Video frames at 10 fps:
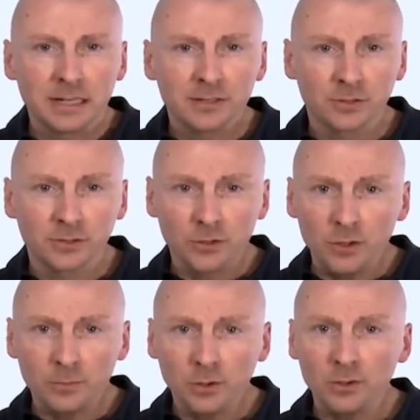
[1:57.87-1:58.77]
The
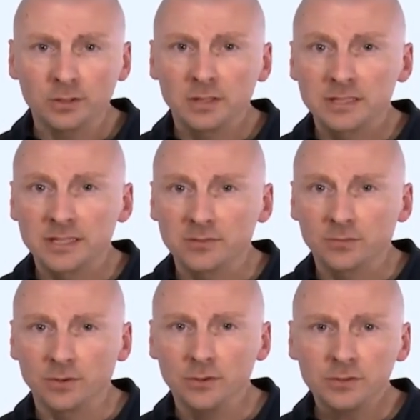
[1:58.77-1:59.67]
term LOCC stands
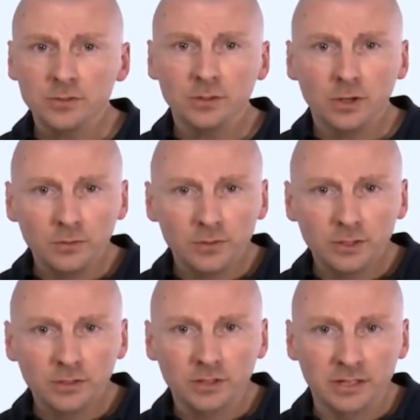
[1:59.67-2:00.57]
for Luetze
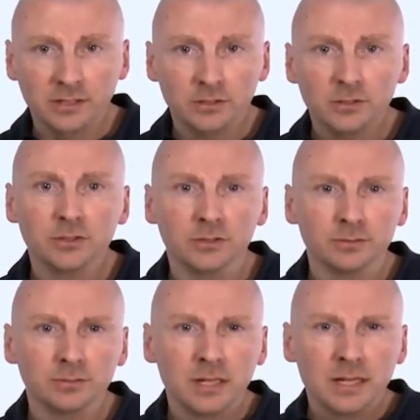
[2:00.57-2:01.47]
Overload Current Control.
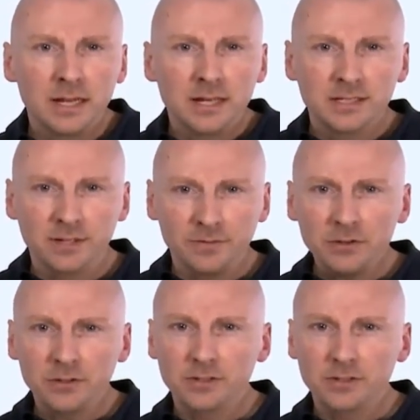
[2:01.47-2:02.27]
The various